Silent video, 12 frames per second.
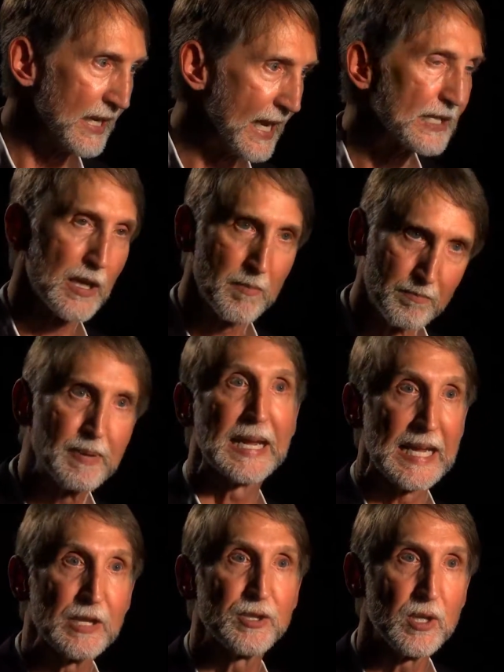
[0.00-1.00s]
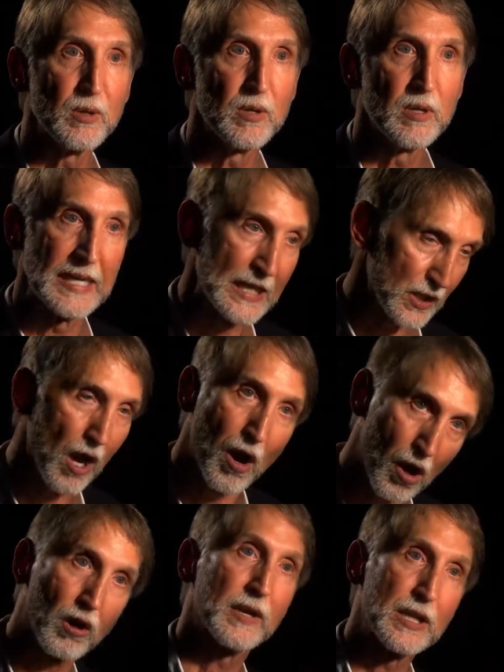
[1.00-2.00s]
It's a big issue, and it's a
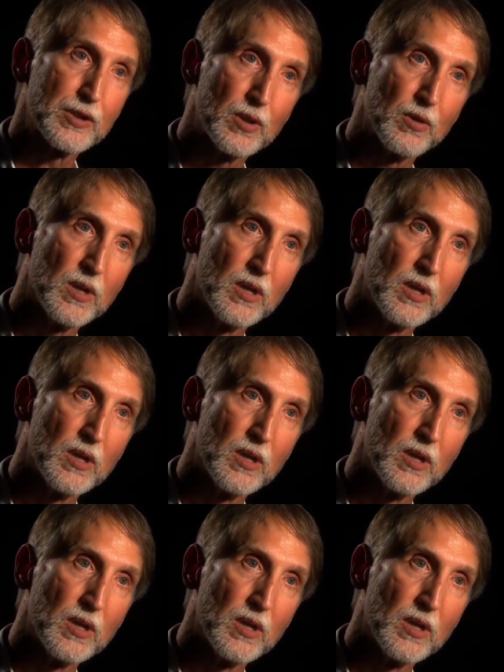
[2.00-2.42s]
hard issue,